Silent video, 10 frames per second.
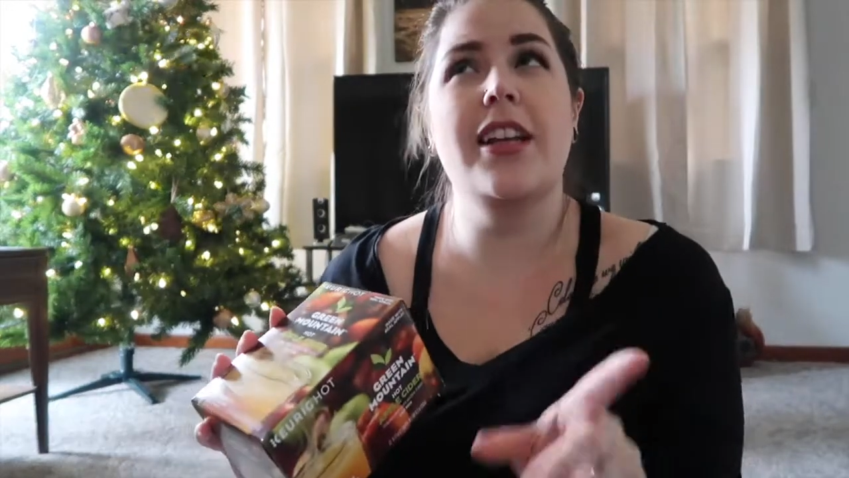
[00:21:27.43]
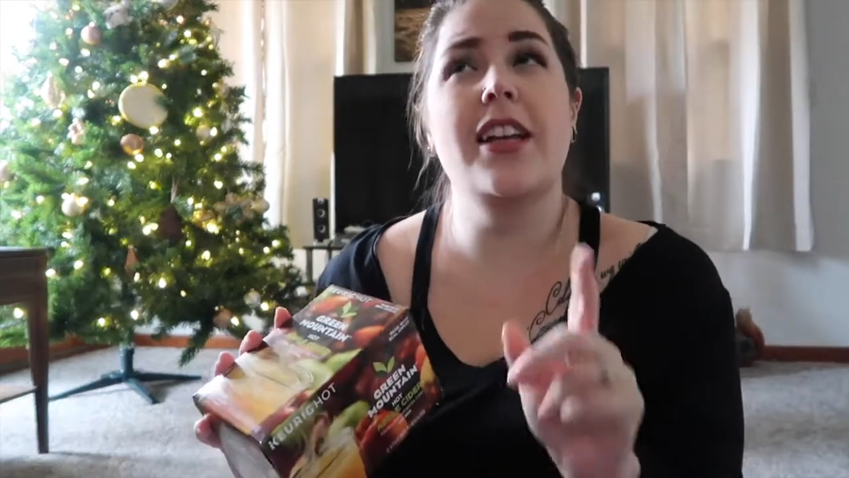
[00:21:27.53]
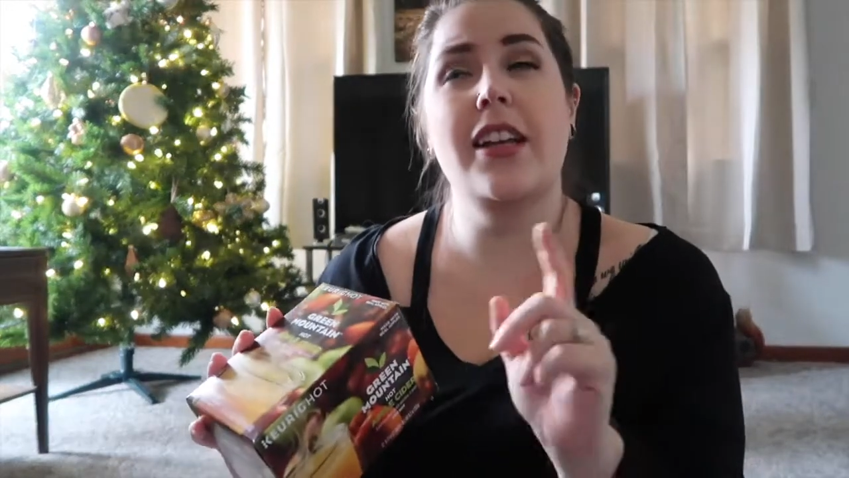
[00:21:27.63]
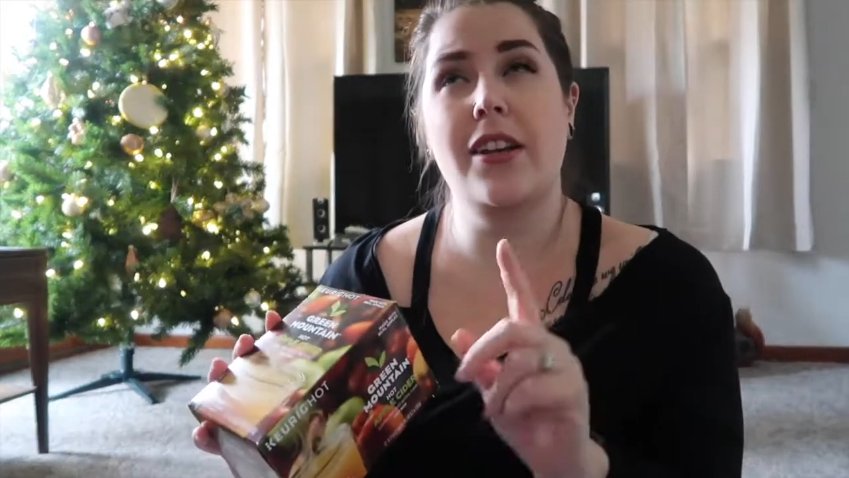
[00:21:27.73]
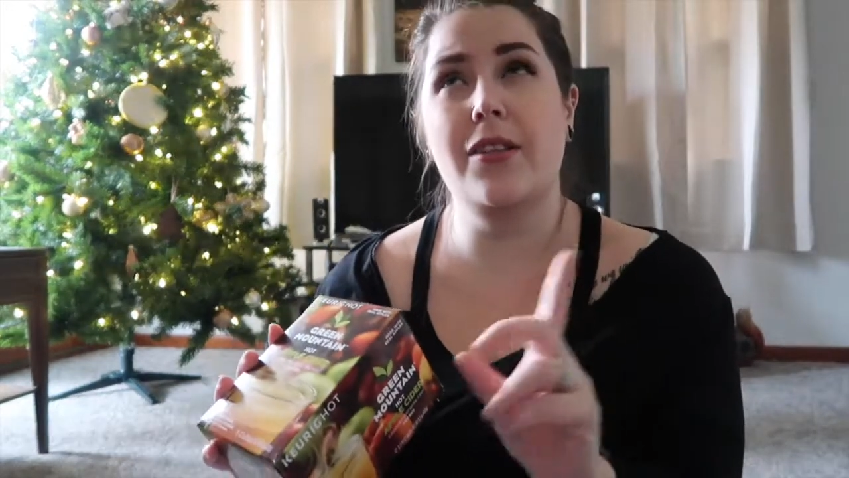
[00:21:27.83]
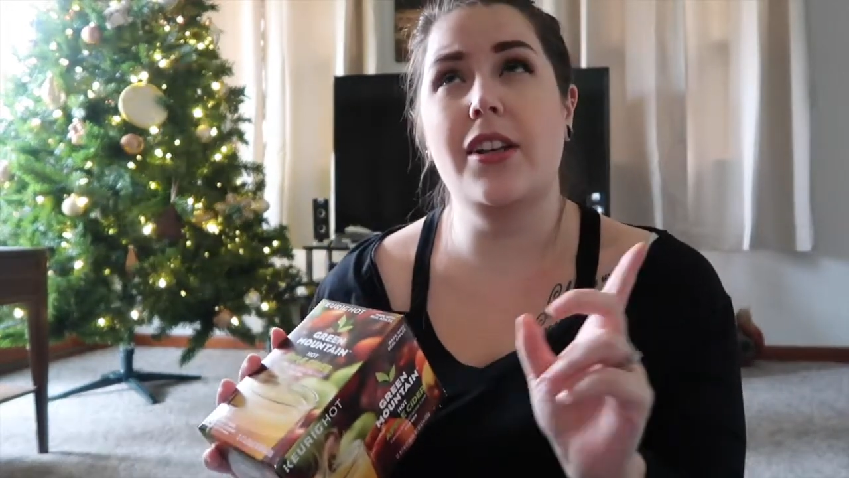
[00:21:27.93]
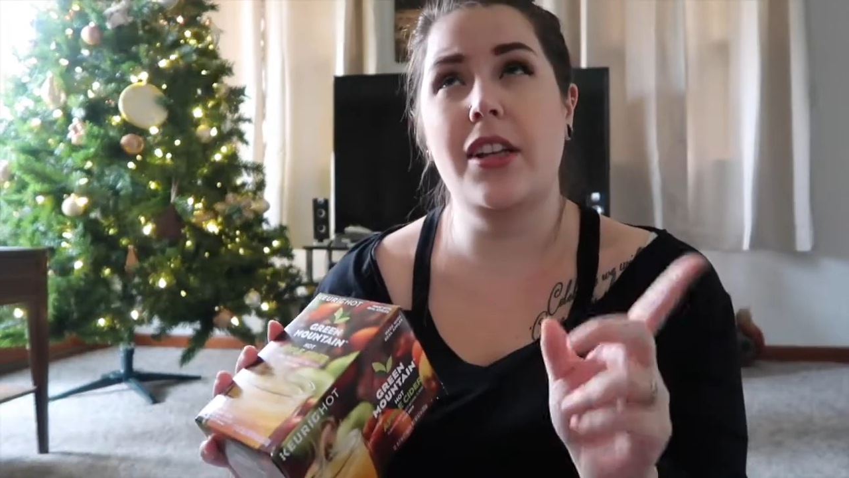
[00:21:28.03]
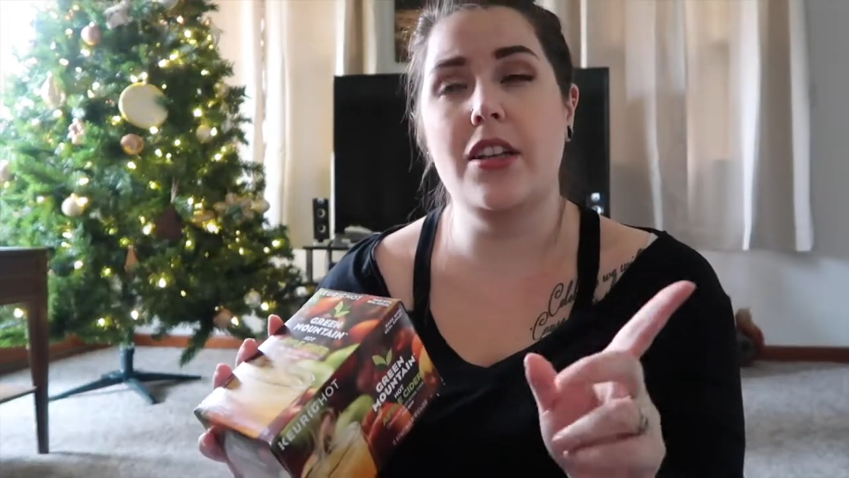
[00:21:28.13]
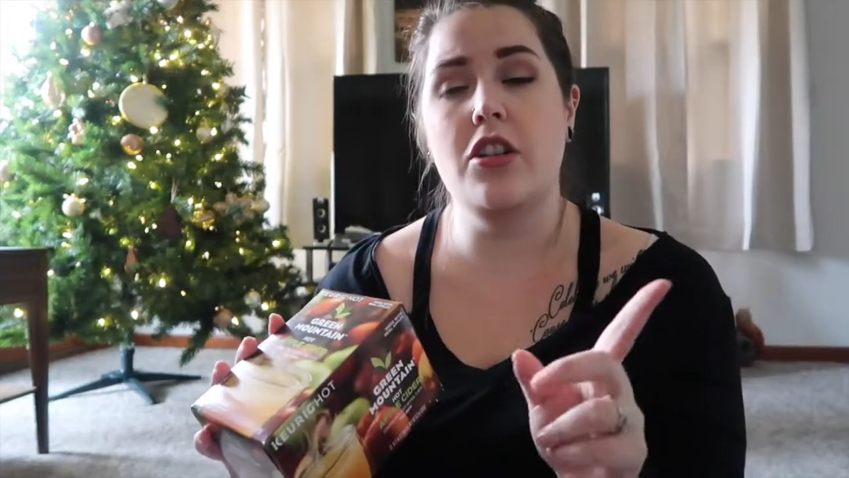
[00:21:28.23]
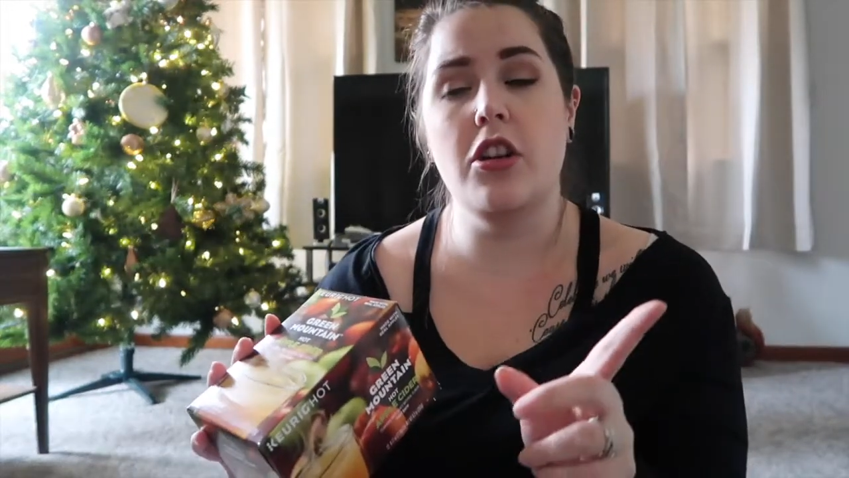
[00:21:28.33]
say even
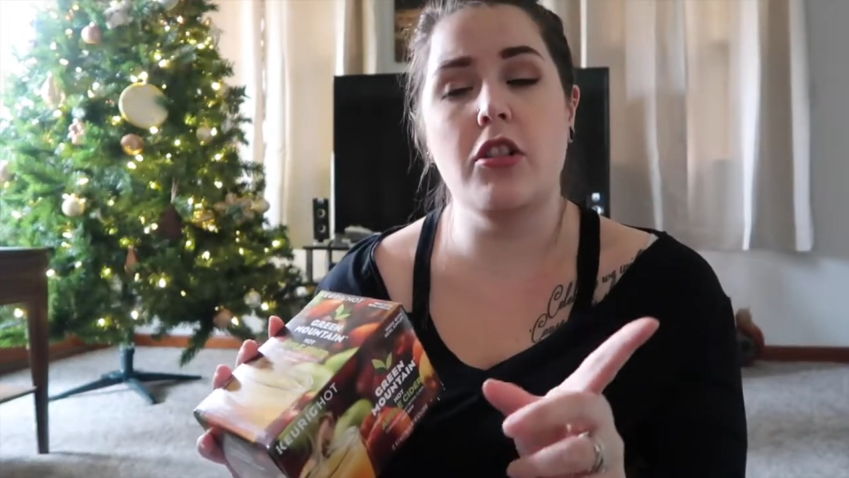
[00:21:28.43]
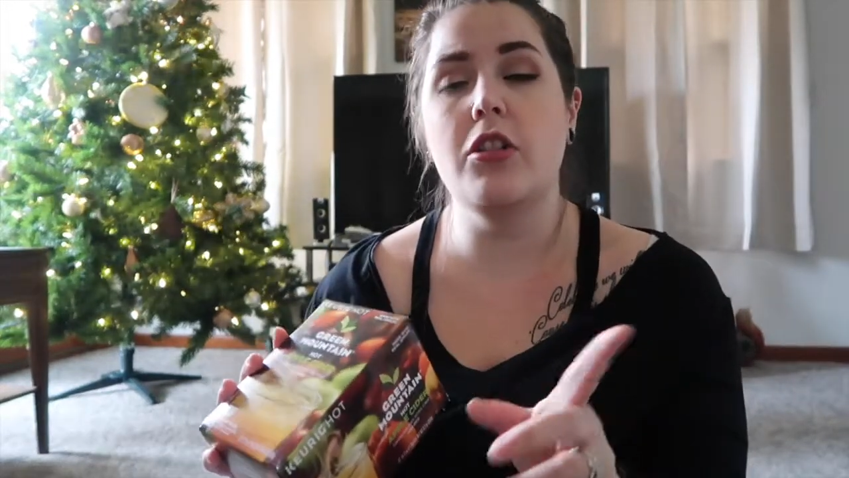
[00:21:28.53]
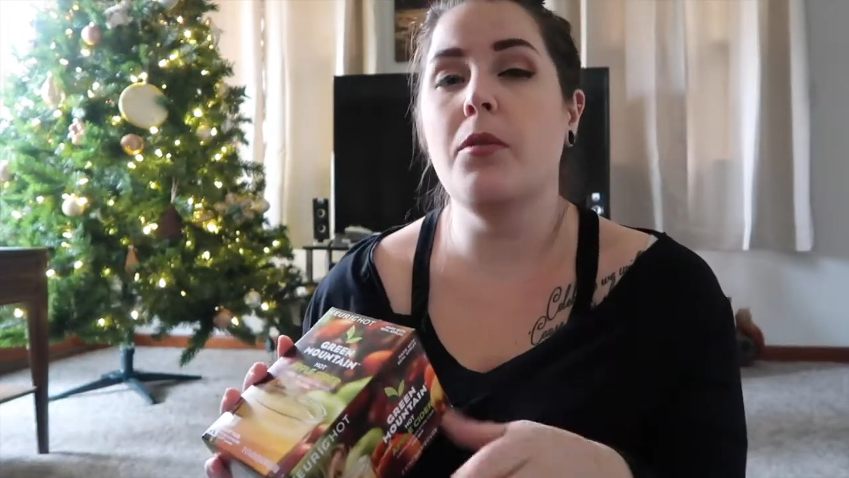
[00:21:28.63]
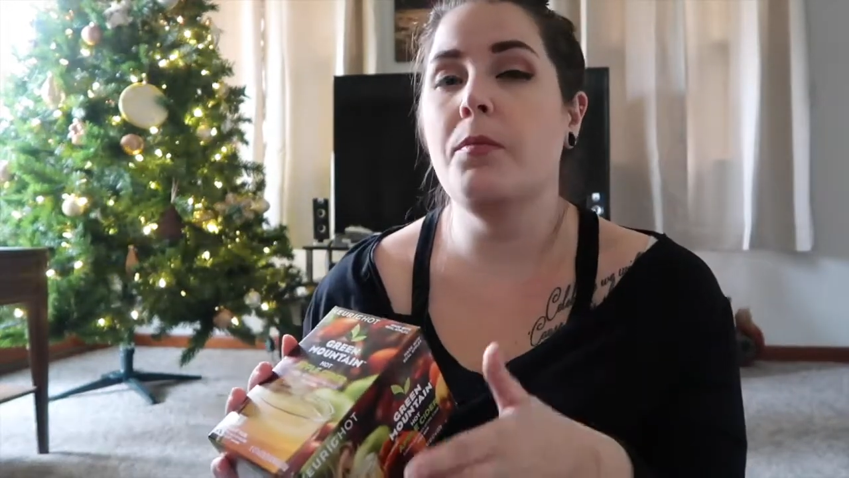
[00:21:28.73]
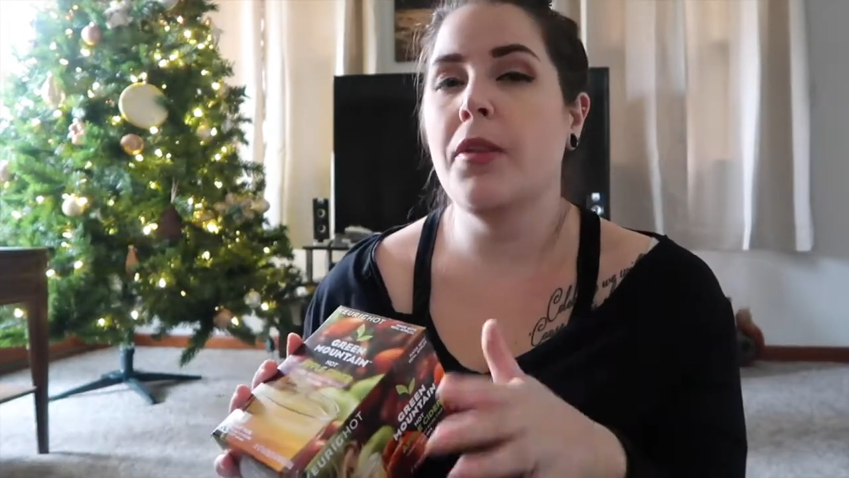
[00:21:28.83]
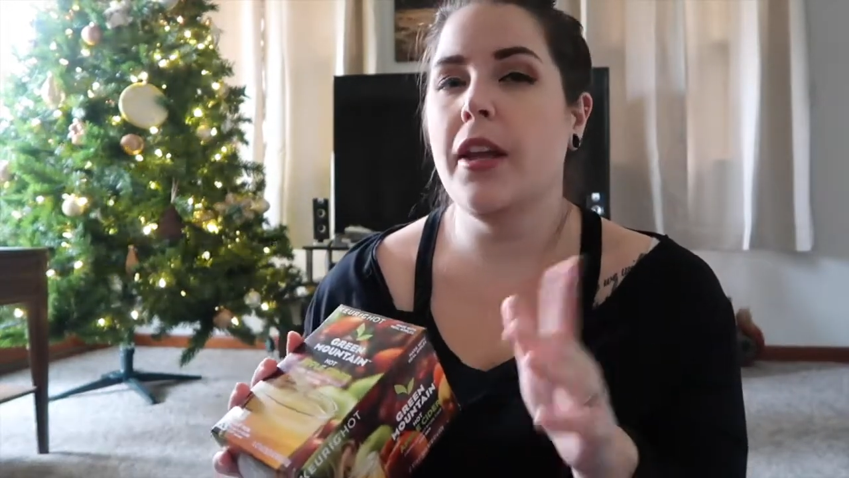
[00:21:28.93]
tea in general.